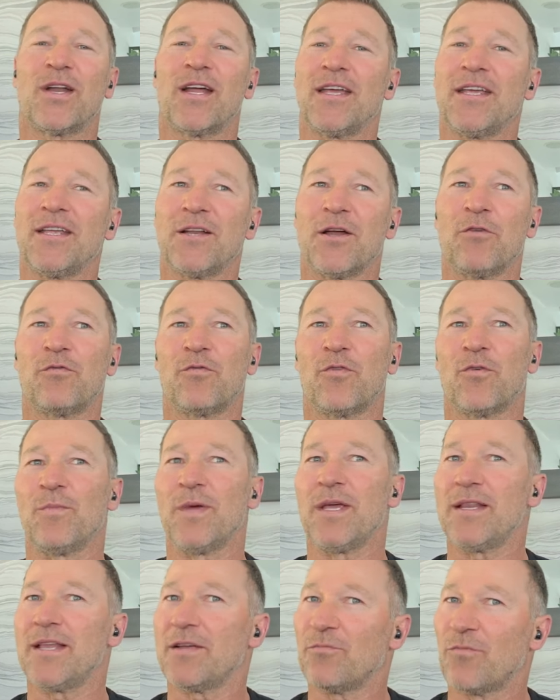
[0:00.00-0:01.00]
what I, you know, for
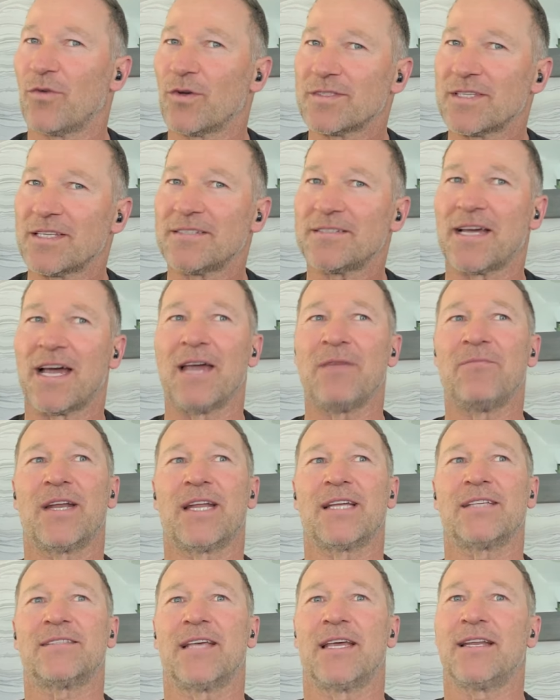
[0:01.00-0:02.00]
me, there was a time
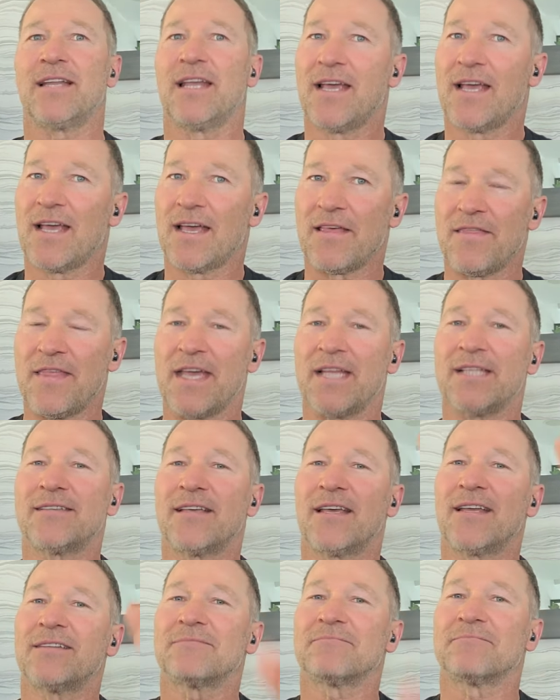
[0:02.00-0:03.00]
and I said,
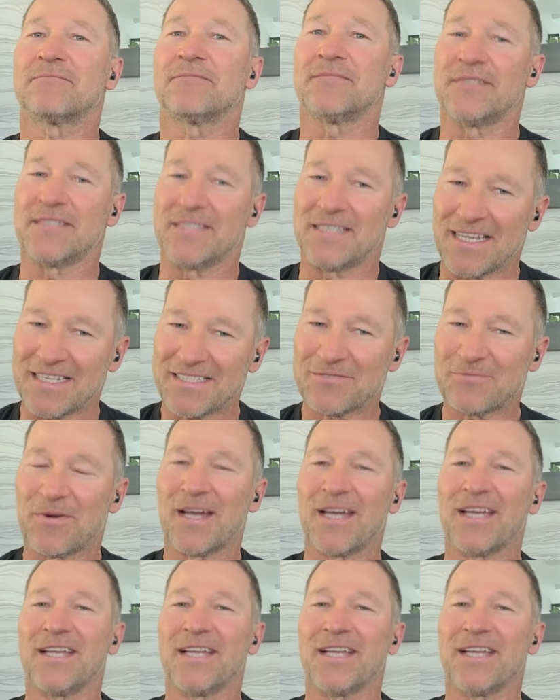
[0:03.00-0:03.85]
that's it. That's